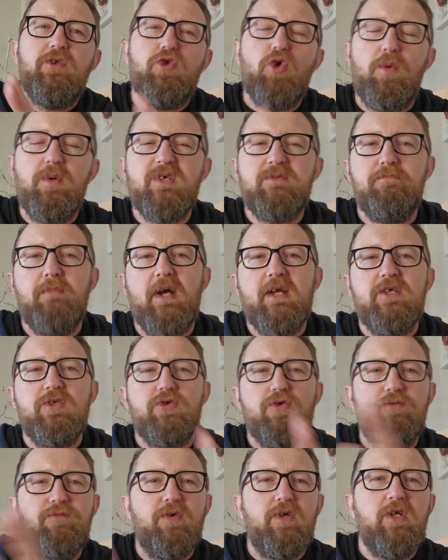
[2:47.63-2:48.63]
Tommy's
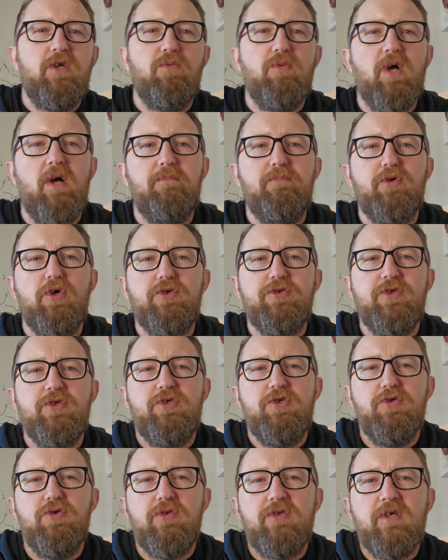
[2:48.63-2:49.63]
mind's over here with a
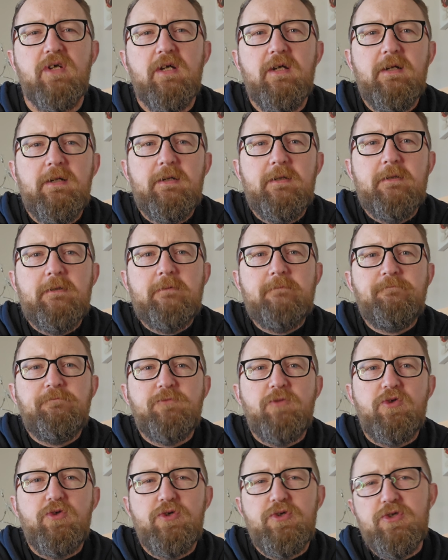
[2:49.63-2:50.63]
prostitute,
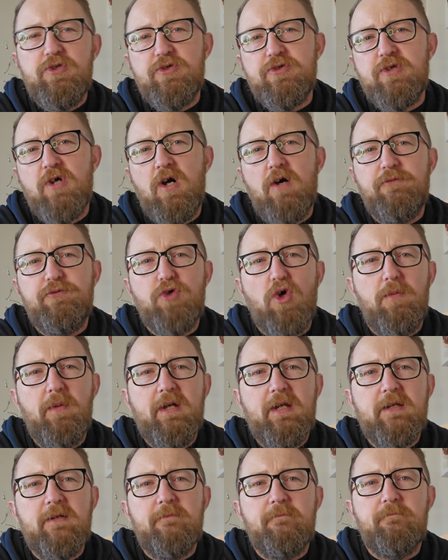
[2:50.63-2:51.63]
so she doesn't have
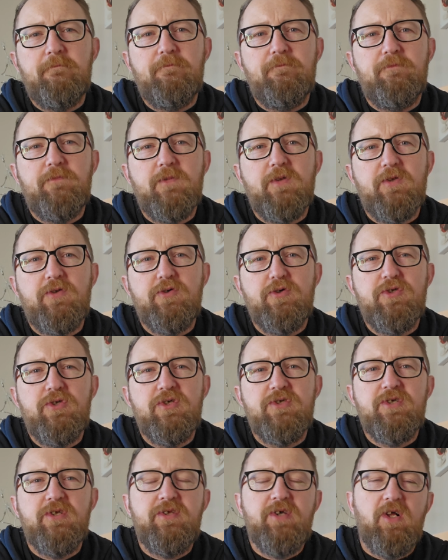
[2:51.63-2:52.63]
Tommy. So she
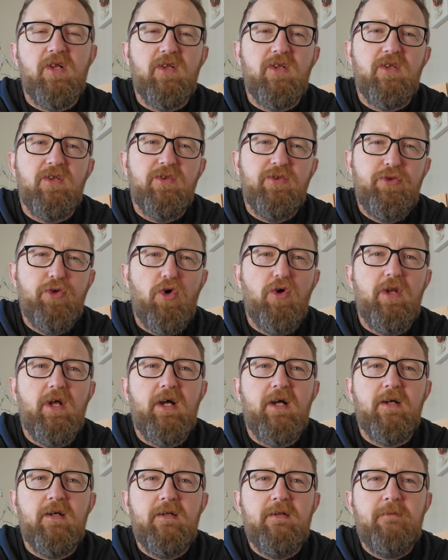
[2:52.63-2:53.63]
has to tell
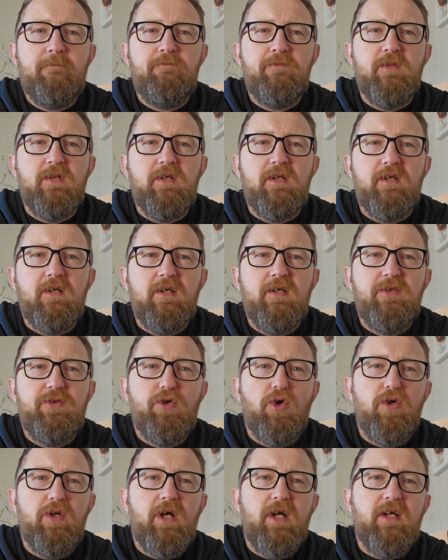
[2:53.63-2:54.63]
Donna,
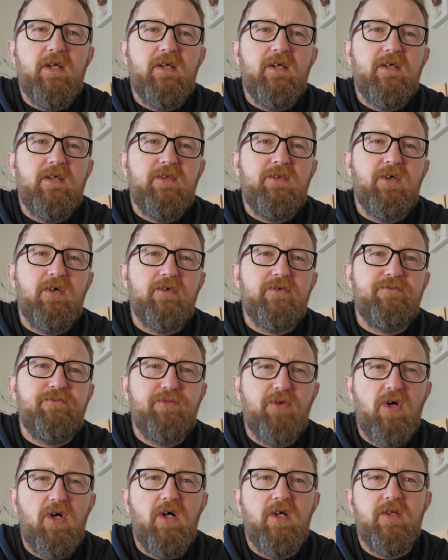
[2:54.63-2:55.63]
and Donna tells
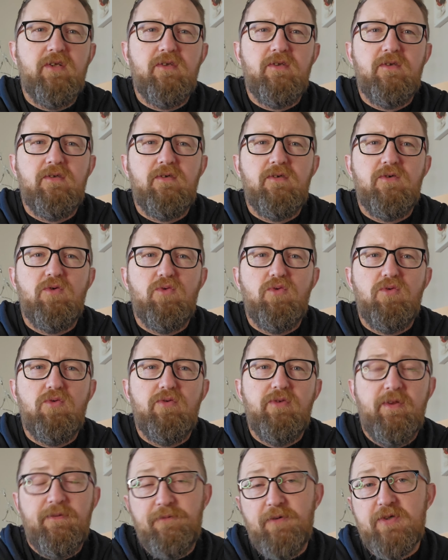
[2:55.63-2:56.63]
Fran
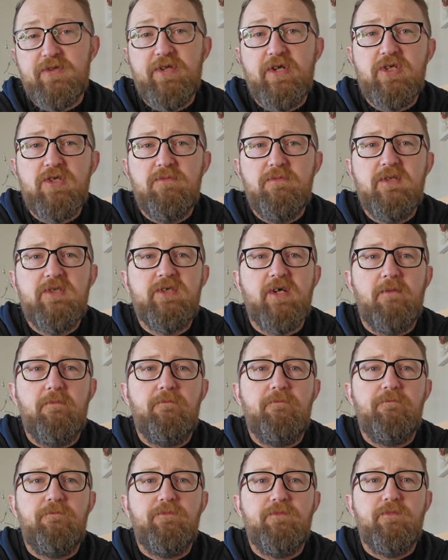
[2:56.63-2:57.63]
the first night she meets
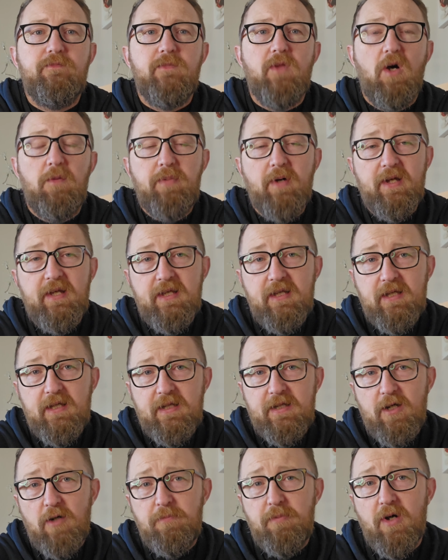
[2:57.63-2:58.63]
him up at
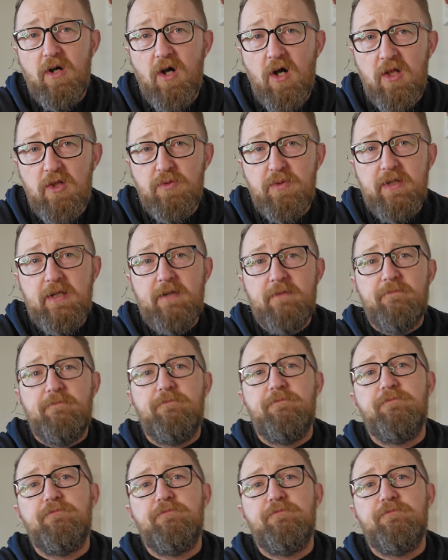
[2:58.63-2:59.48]
up at alleyway.